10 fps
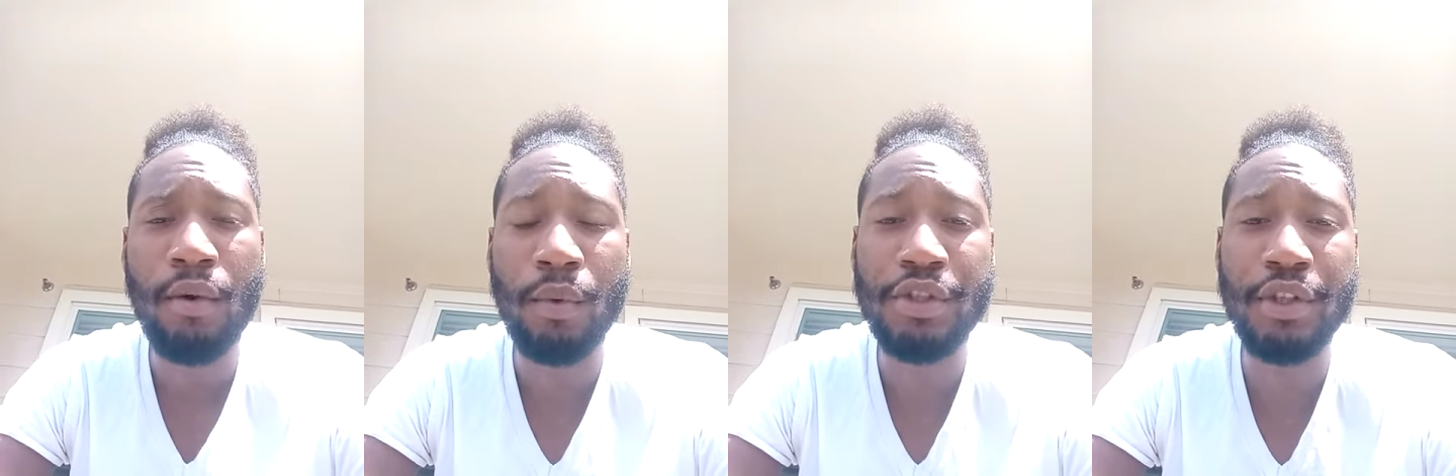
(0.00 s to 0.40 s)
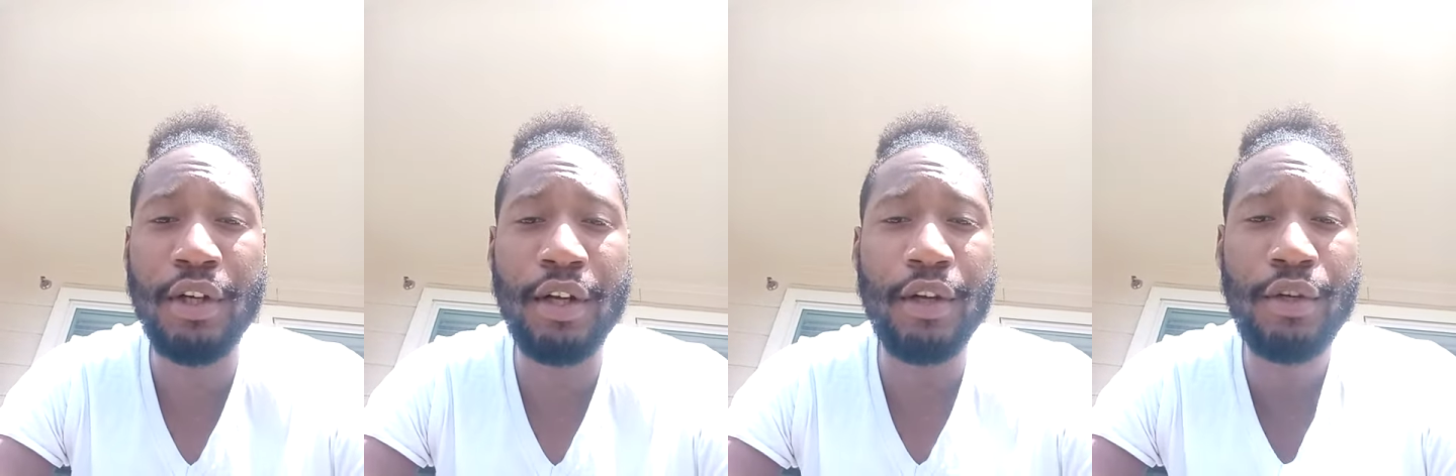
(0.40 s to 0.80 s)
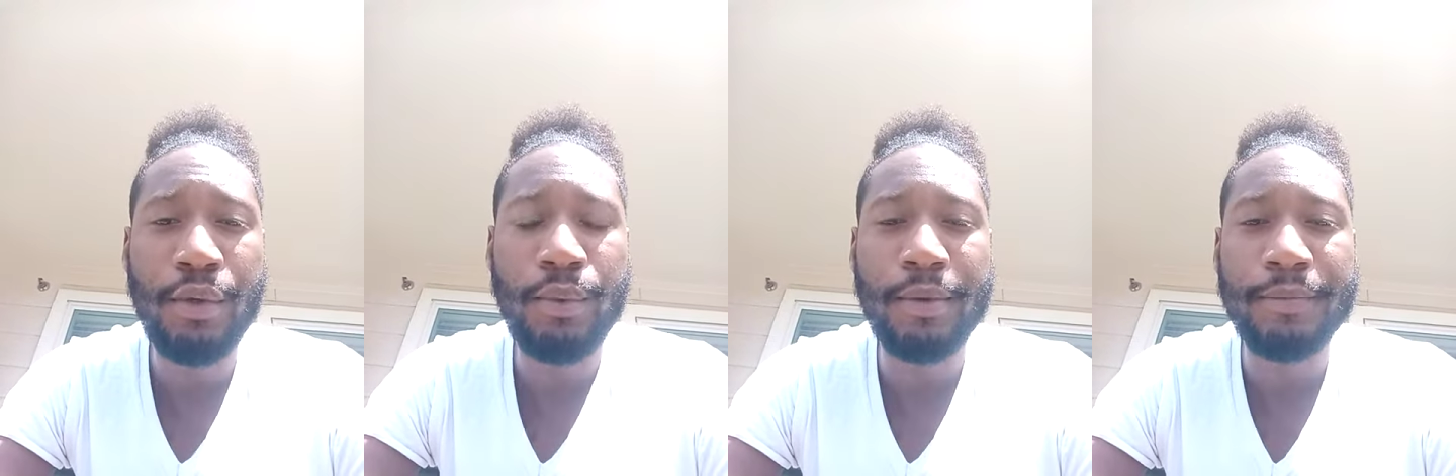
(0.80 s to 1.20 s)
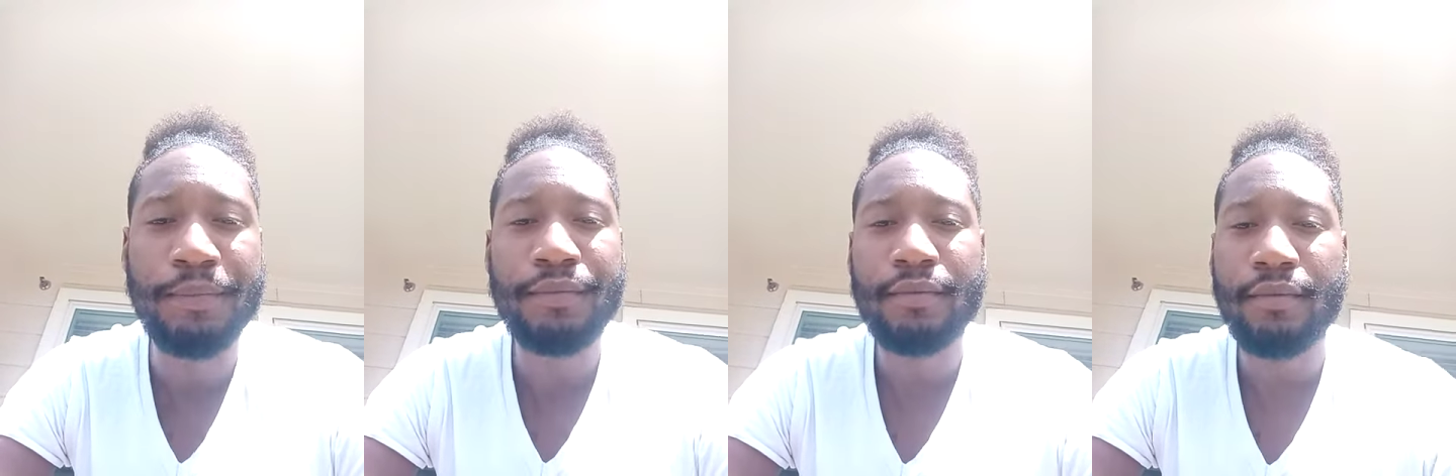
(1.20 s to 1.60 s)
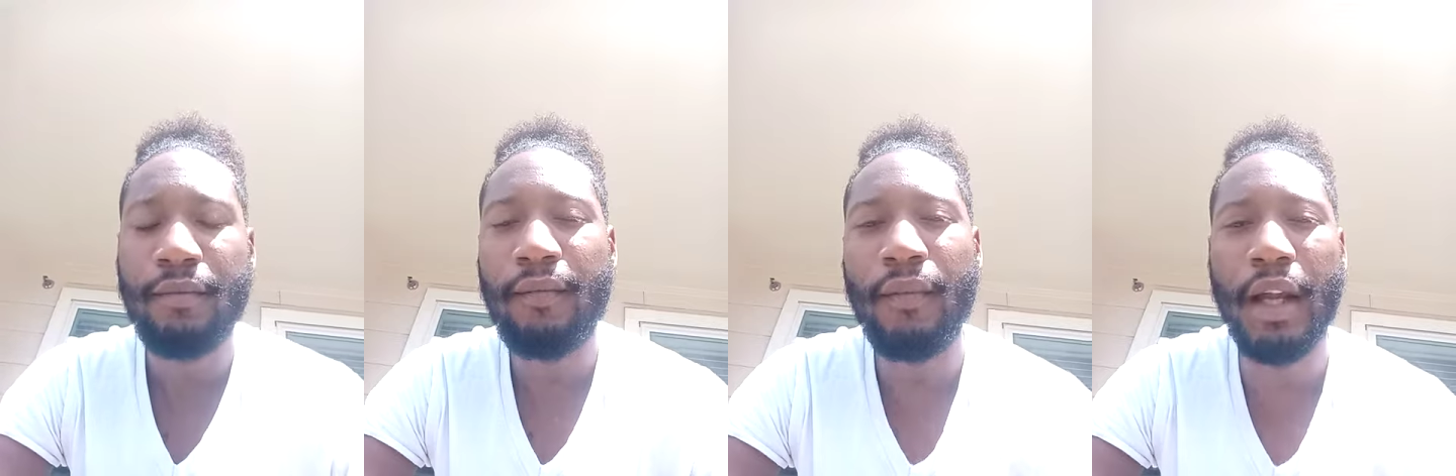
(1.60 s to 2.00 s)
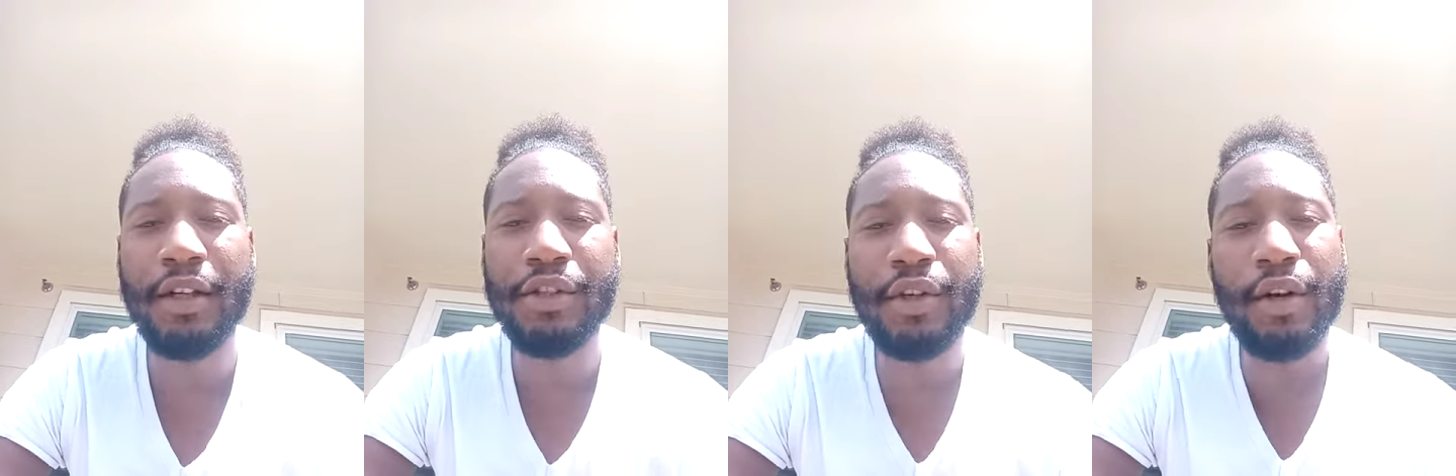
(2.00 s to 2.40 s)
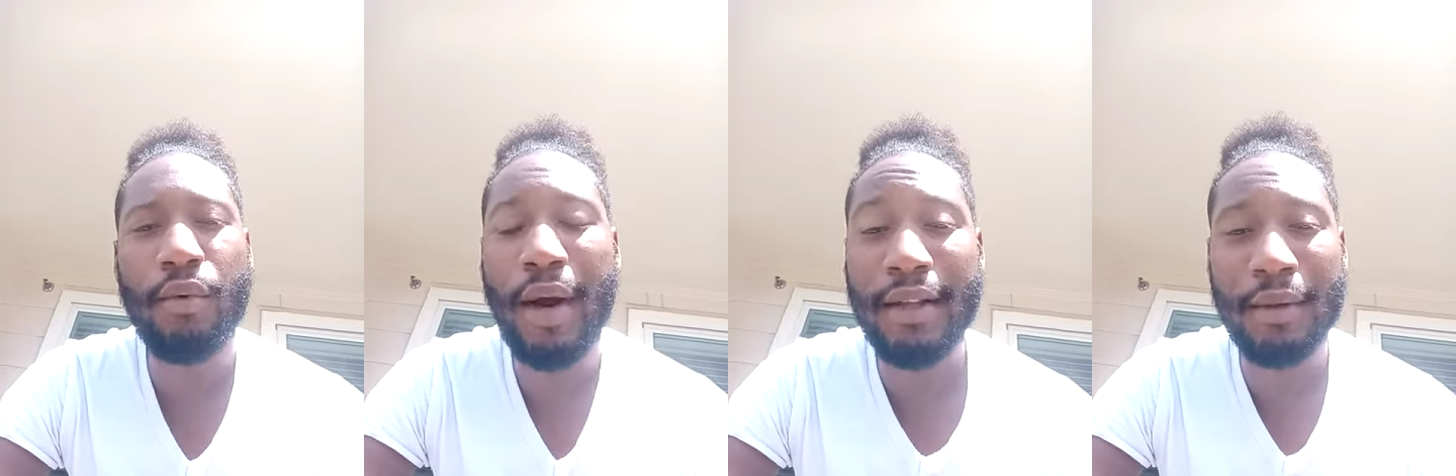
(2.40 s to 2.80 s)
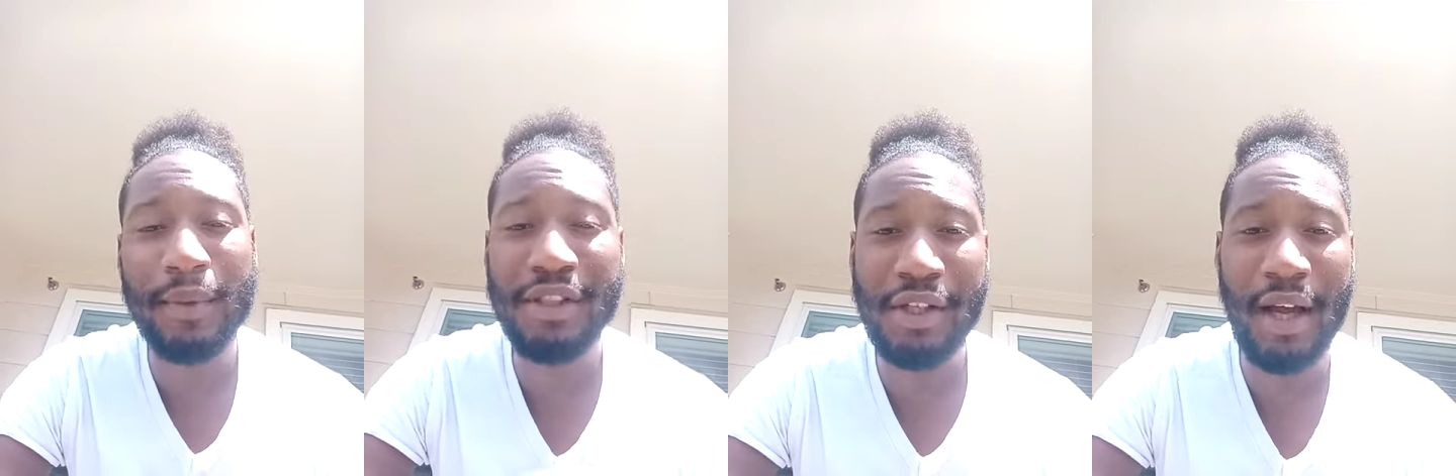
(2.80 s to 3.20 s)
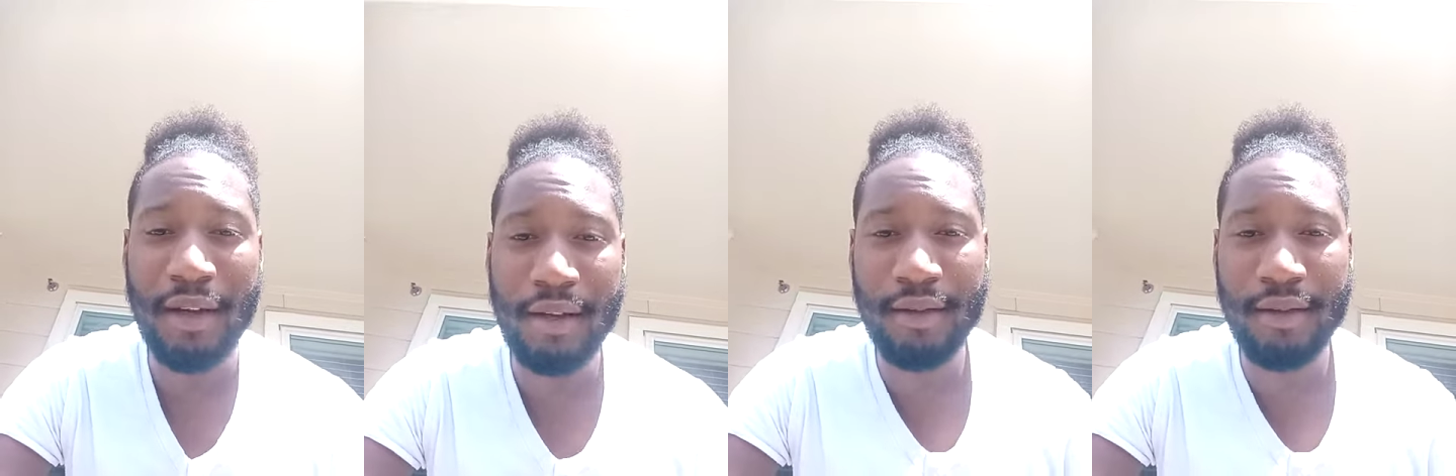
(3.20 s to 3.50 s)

what you're going to do is you're going to write them a check.